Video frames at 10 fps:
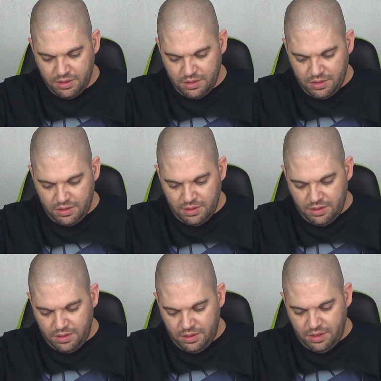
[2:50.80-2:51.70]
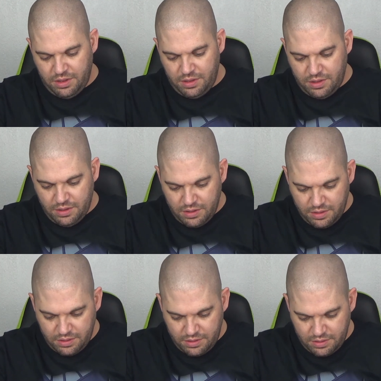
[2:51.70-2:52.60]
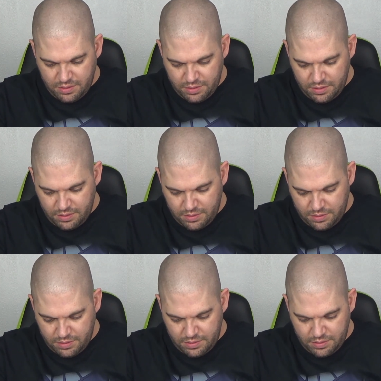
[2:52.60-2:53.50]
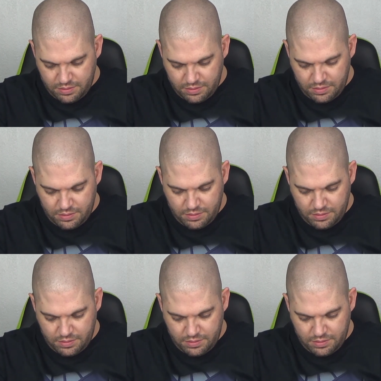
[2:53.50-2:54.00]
(silence)